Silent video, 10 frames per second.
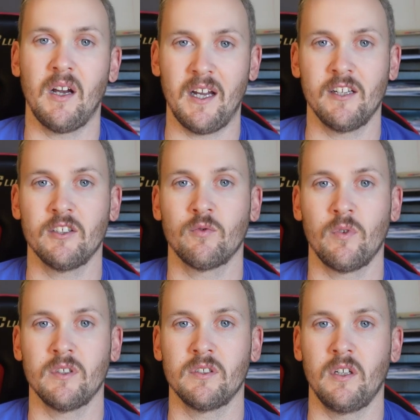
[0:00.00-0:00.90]
highest
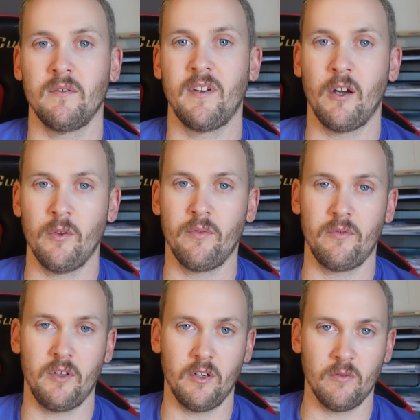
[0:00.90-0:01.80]
risk of
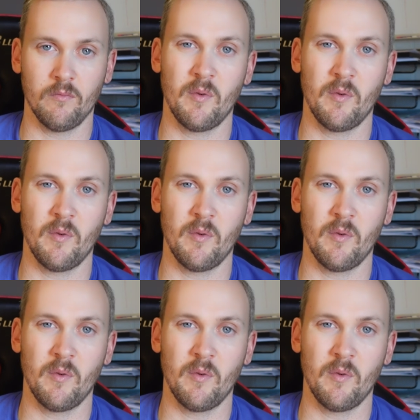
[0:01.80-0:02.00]
health, you know,